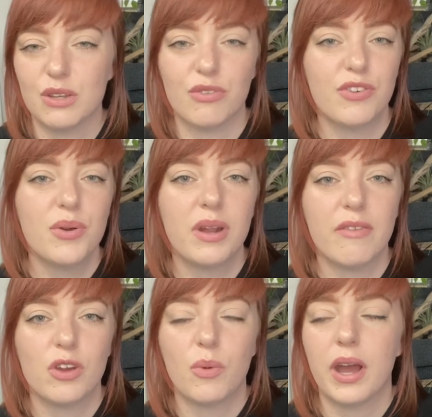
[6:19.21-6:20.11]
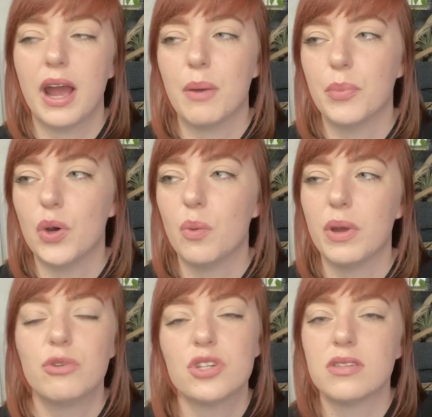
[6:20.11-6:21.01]
of food everywhere and poop.
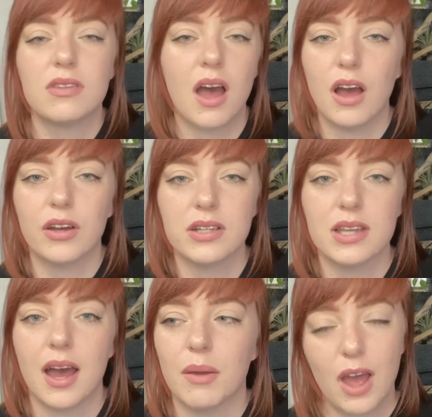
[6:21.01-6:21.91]
It was just not a good time.